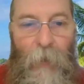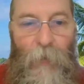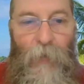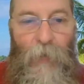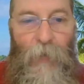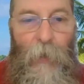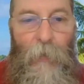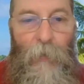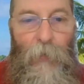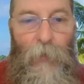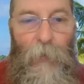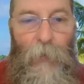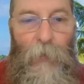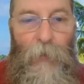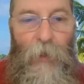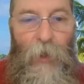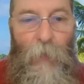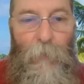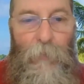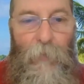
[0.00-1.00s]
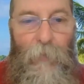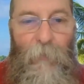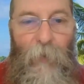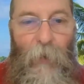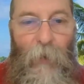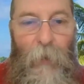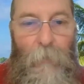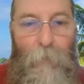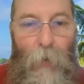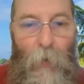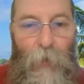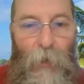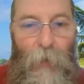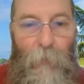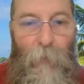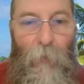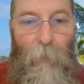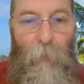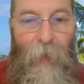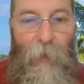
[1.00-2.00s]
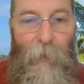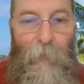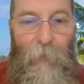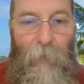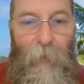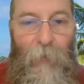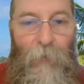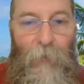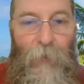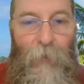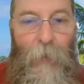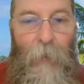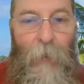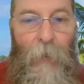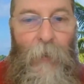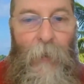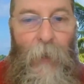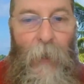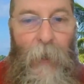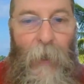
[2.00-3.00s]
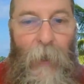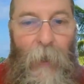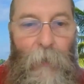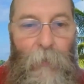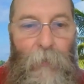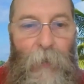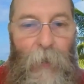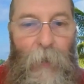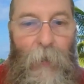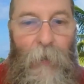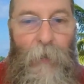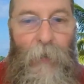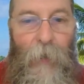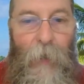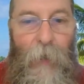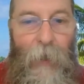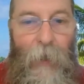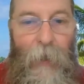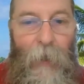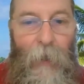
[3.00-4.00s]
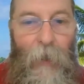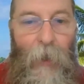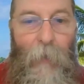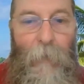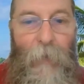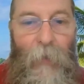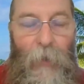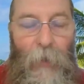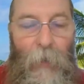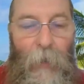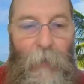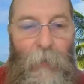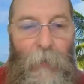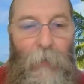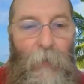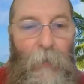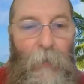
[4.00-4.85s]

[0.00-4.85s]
solutions can provide multiple benefits, including tackling climate change.